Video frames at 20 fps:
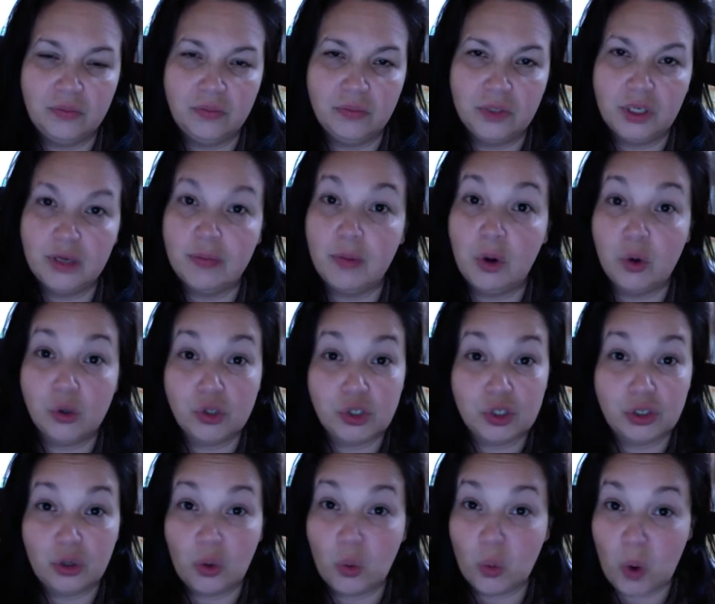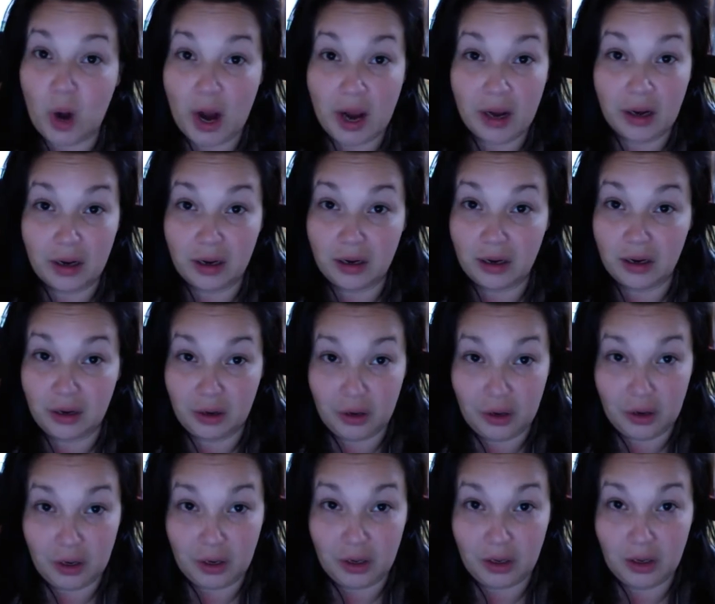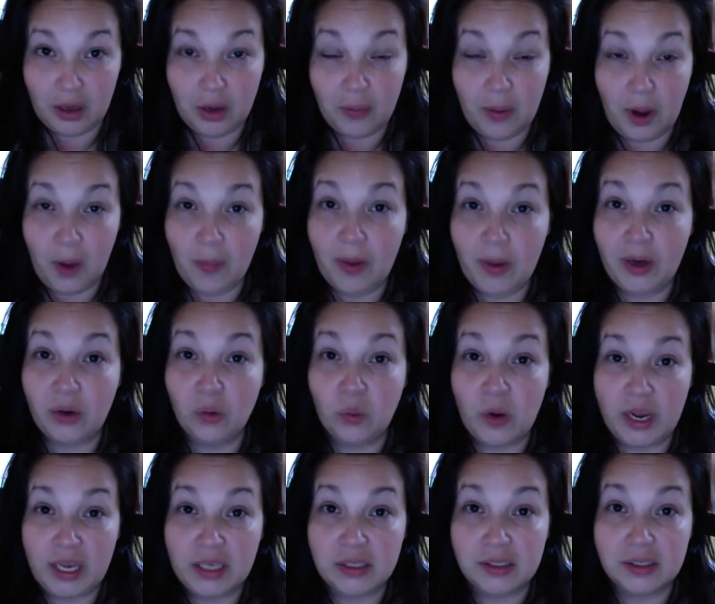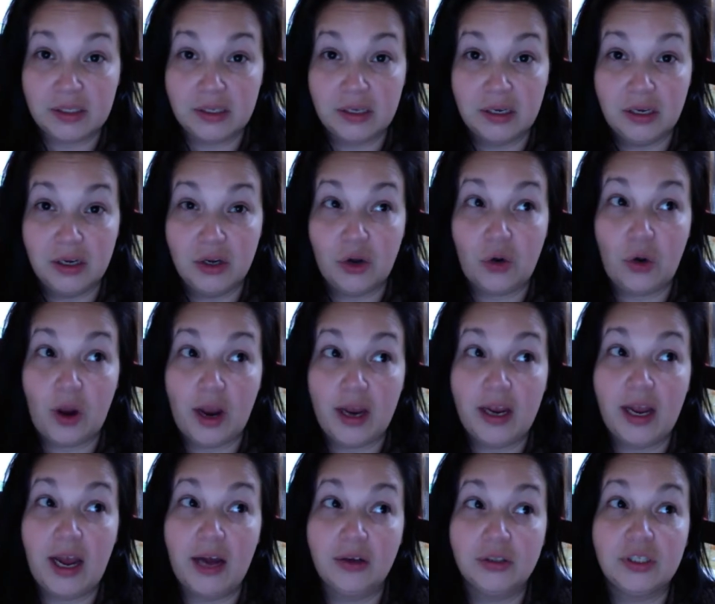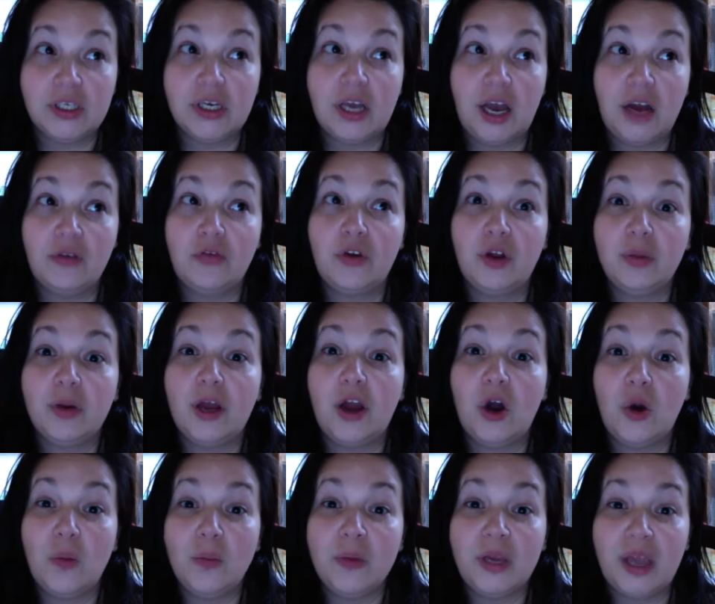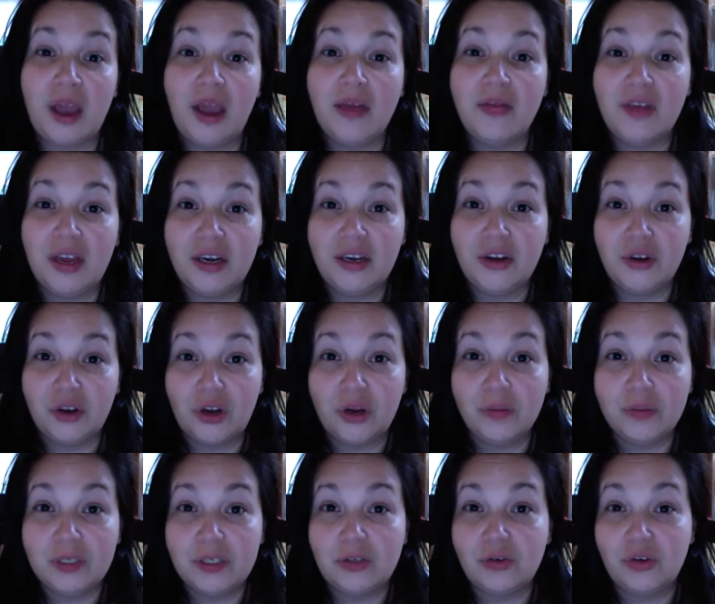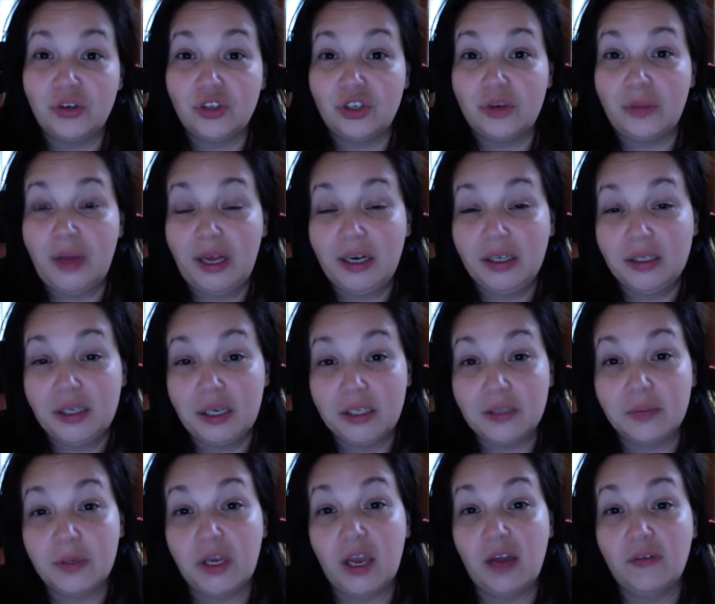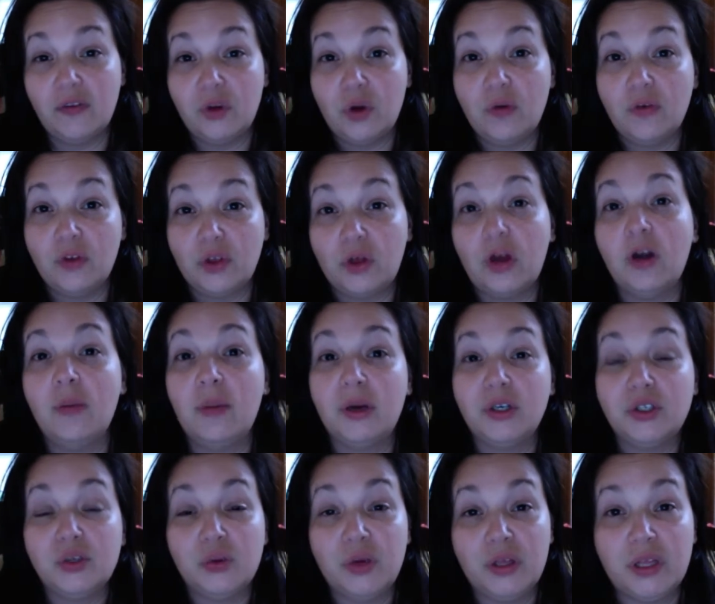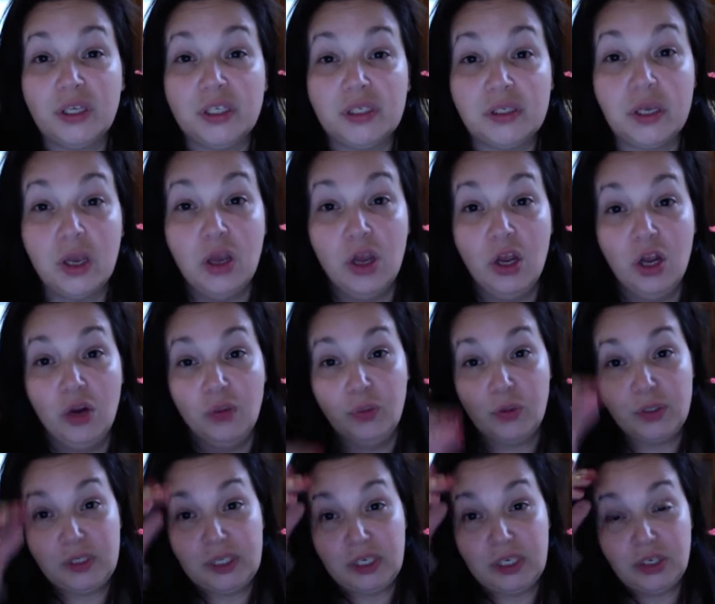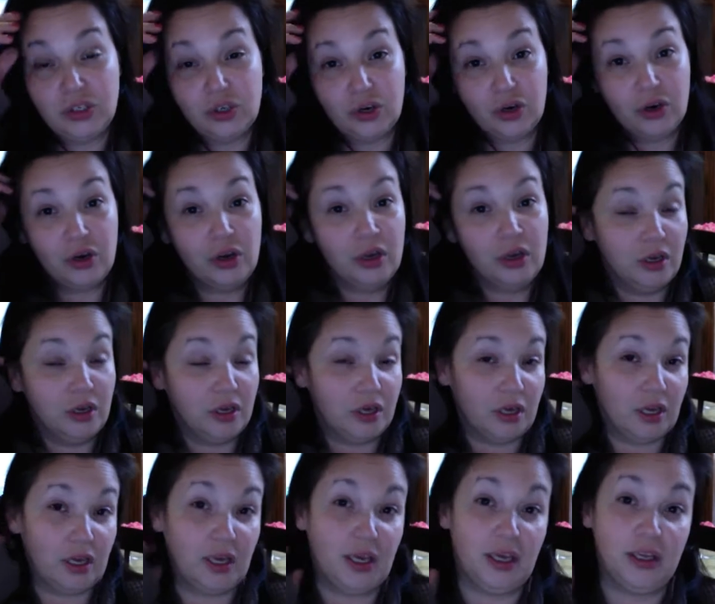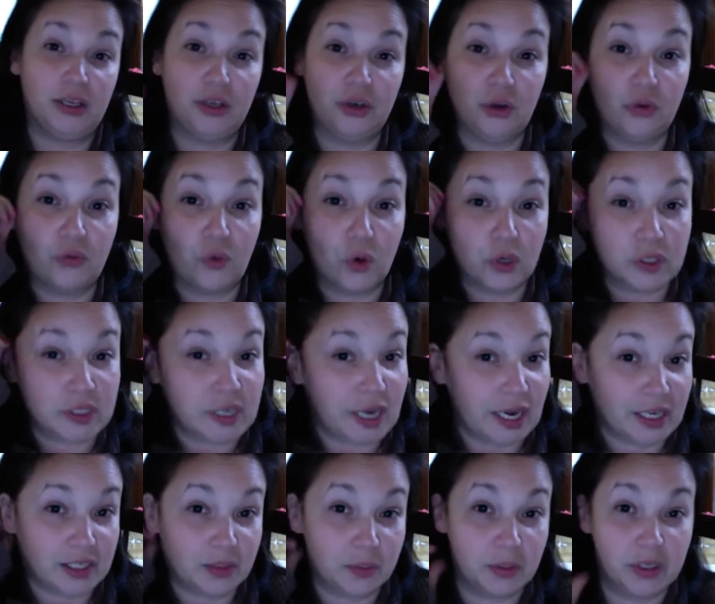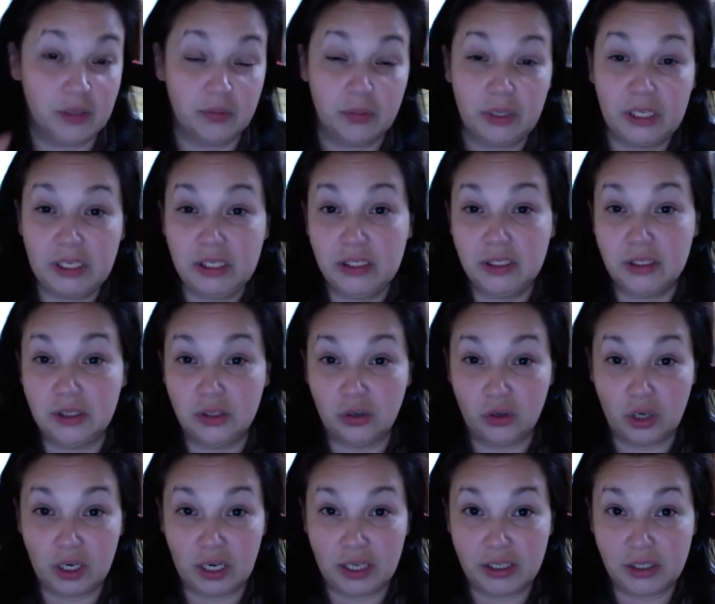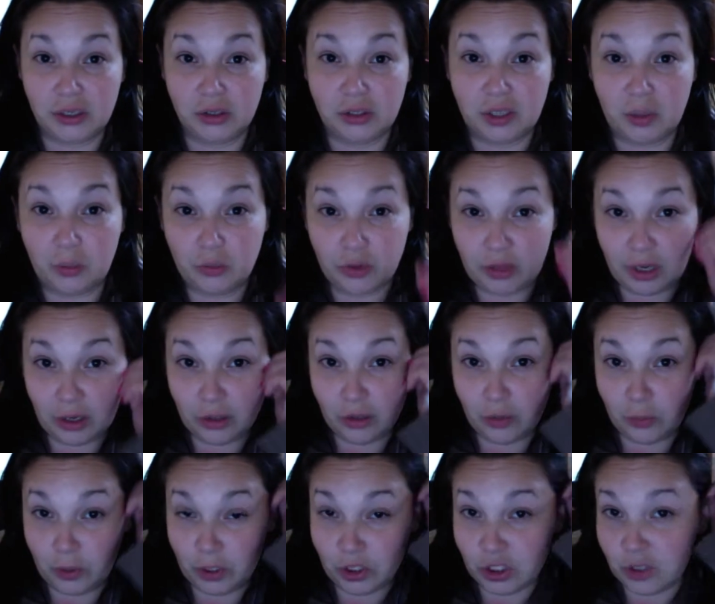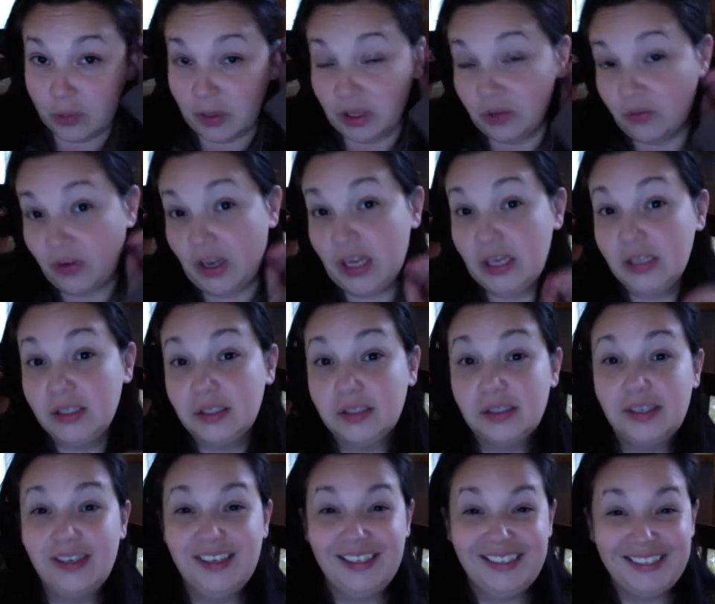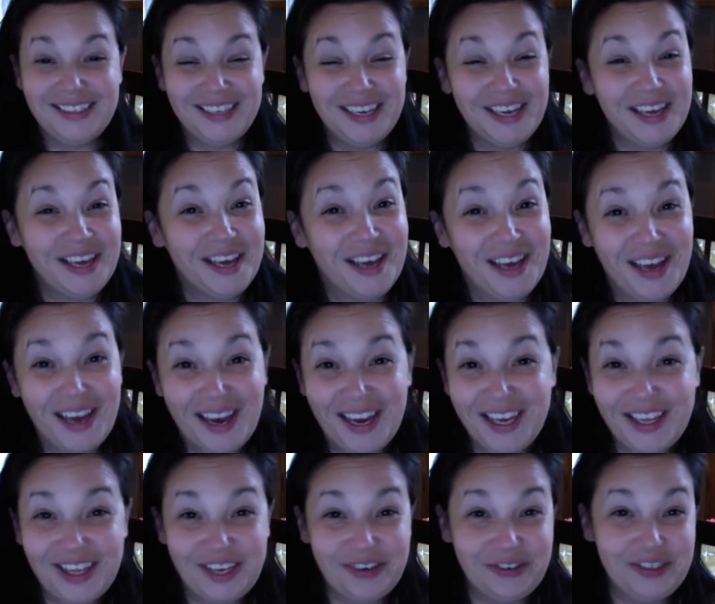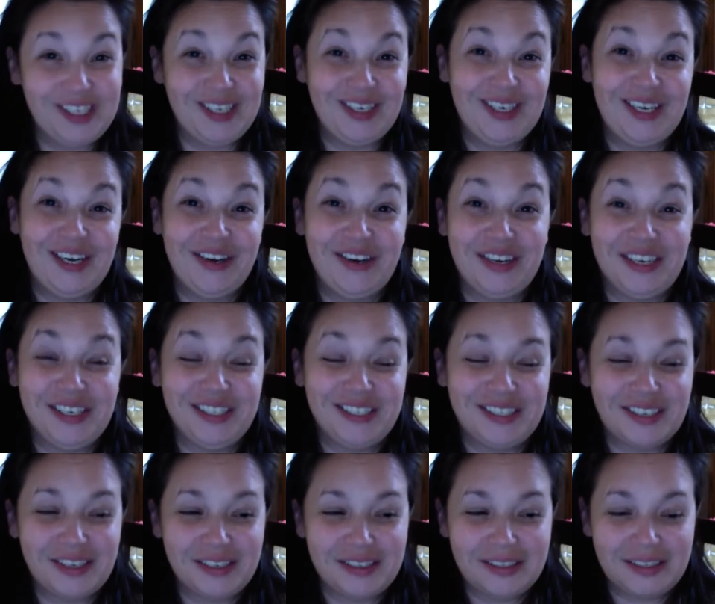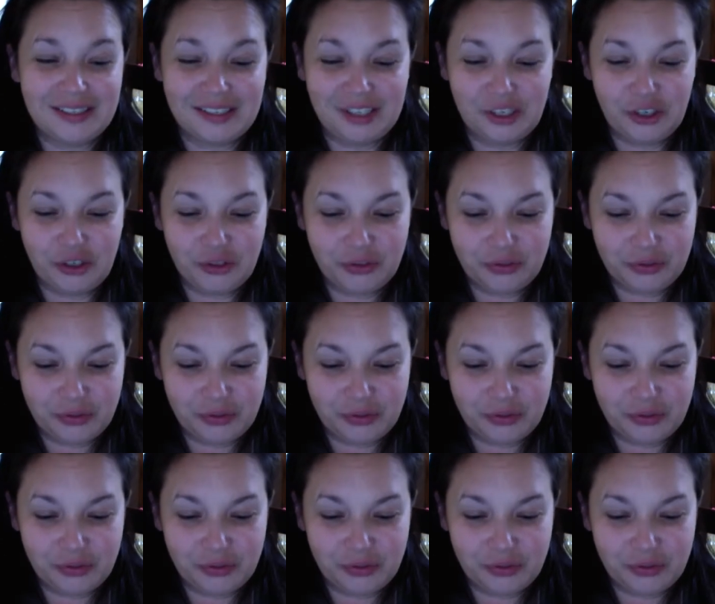emotional wreck about my weight, crying out to God for him to help me. And then here comes this Christian man and tells me, have you ever thought about doing this procedure? And, you know, of course, he asked me, please, you know, can I tell you something without you punching me in the face? I thought it was hilarious because, I'm